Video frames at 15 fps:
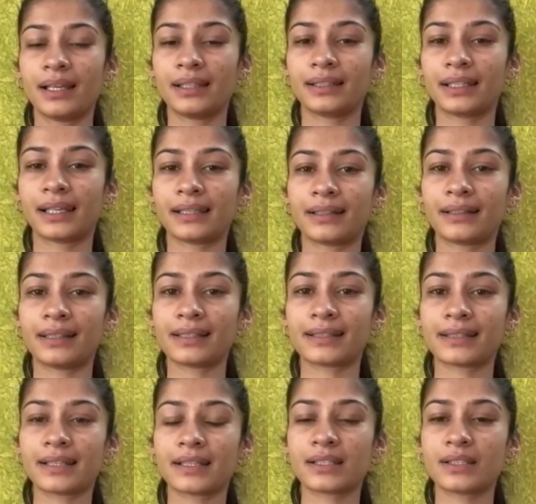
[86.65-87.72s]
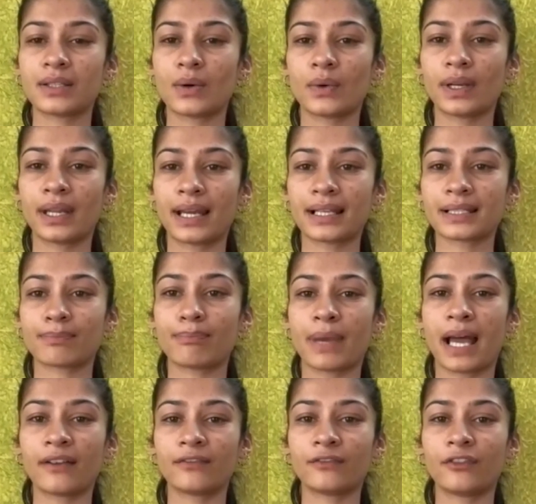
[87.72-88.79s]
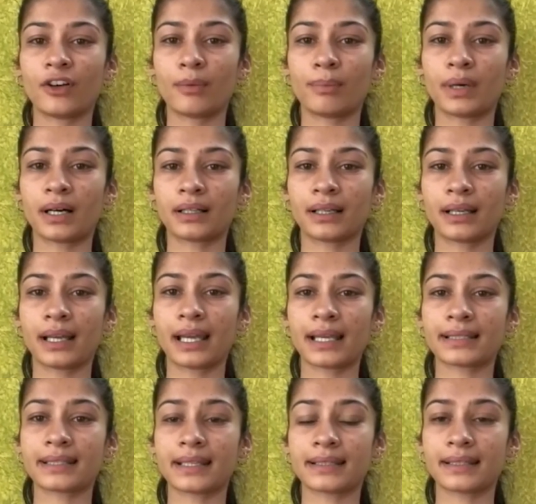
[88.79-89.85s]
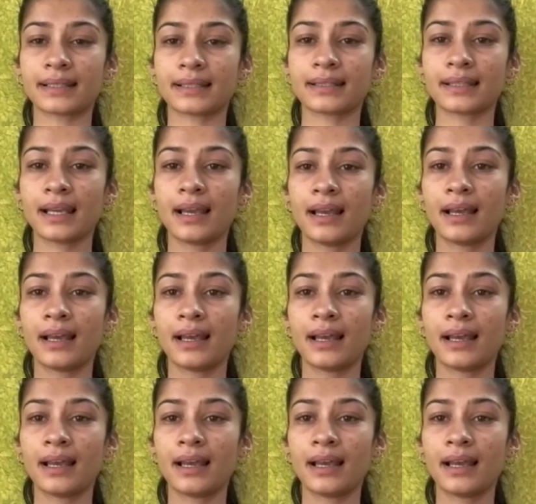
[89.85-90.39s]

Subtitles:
the analysis known as Bang for Buck assesses